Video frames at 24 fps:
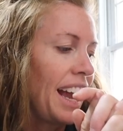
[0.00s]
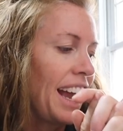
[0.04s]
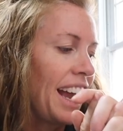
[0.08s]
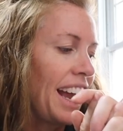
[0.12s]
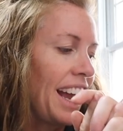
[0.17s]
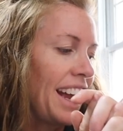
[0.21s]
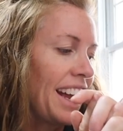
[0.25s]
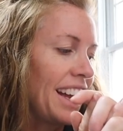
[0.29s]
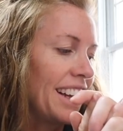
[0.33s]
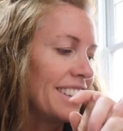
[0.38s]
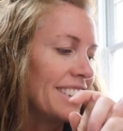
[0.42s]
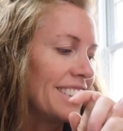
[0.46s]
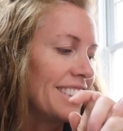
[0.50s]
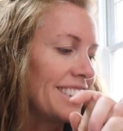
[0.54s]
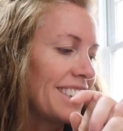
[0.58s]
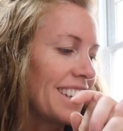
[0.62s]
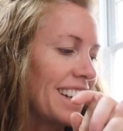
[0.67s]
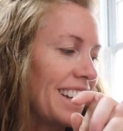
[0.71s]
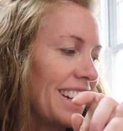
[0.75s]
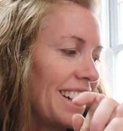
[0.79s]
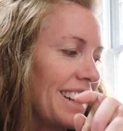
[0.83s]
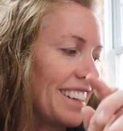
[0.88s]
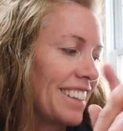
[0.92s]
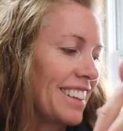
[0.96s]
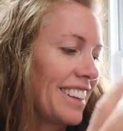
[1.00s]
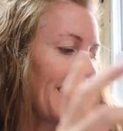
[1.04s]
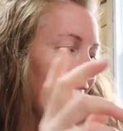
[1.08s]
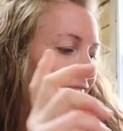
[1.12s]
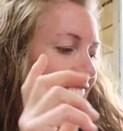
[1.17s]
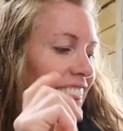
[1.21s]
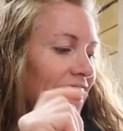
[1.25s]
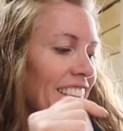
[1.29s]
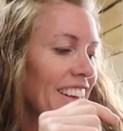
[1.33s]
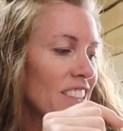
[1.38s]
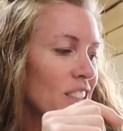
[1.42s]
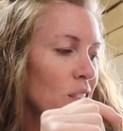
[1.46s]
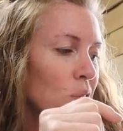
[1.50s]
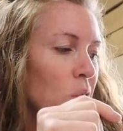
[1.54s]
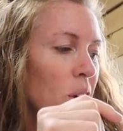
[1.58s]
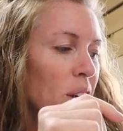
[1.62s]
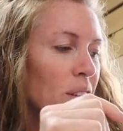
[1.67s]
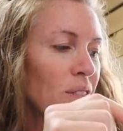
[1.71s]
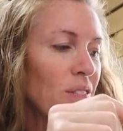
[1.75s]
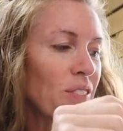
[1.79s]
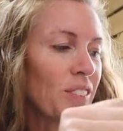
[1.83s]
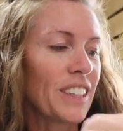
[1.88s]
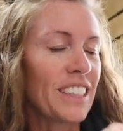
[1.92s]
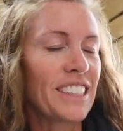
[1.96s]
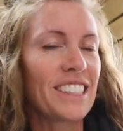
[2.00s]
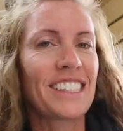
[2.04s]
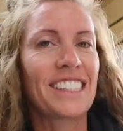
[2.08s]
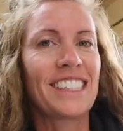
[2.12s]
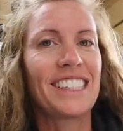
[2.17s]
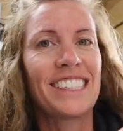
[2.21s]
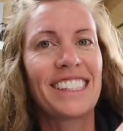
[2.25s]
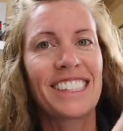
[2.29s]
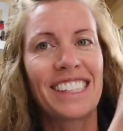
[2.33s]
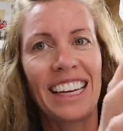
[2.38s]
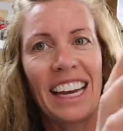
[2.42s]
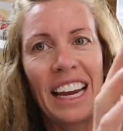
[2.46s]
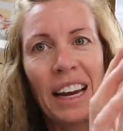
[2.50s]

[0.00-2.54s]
And like this one, for instance,